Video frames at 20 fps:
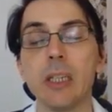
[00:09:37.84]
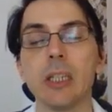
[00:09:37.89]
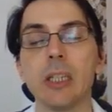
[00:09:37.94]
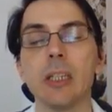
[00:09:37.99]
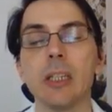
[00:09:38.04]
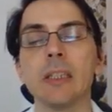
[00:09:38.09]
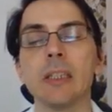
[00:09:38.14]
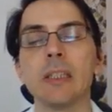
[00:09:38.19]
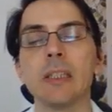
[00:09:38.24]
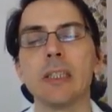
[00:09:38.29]

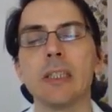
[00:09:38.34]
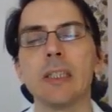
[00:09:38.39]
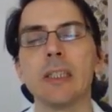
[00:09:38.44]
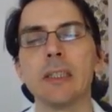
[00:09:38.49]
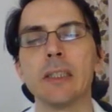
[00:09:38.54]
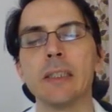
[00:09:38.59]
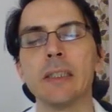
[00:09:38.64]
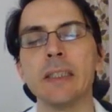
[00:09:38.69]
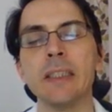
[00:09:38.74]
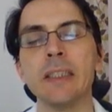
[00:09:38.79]
Uh,
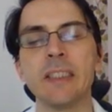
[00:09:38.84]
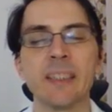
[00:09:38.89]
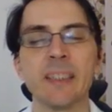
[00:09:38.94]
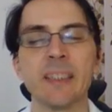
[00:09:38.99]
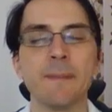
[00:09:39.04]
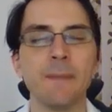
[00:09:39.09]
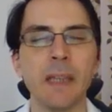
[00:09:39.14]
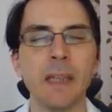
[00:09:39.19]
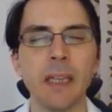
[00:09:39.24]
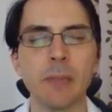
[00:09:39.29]
it's
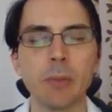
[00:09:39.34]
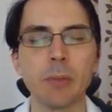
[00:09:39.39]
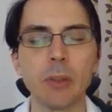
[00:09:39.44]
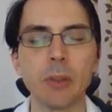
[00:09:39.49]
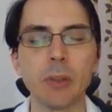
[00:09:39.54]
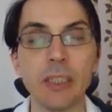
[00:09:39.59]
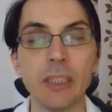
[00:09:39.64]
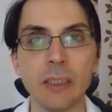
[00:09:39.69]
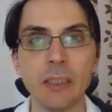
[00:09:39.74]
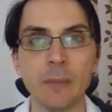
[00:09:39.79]
available
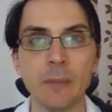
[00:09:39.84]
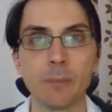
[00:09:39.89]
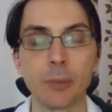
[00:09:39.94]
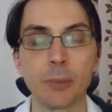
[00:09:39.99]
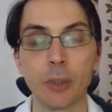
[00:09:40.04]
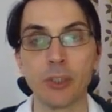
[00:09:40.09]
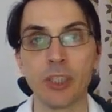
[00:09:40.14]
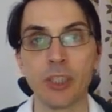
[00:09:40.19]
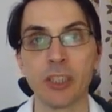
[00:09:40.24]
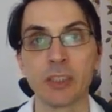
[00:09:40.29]
in
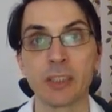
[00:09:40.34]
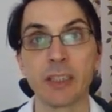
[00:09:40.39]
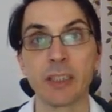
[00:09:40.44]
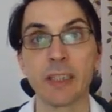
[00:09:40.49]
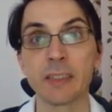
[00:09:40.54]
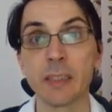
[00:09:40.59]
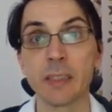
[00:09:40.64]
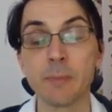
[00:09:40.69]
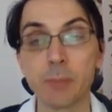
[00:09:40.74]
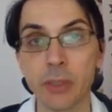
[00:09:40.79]
Project
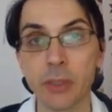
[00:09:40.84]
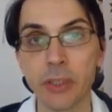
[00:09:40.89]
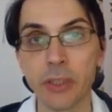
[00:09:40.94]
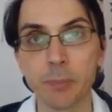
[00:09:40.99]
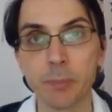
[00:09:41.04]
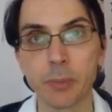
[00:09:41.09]
Gutenberg.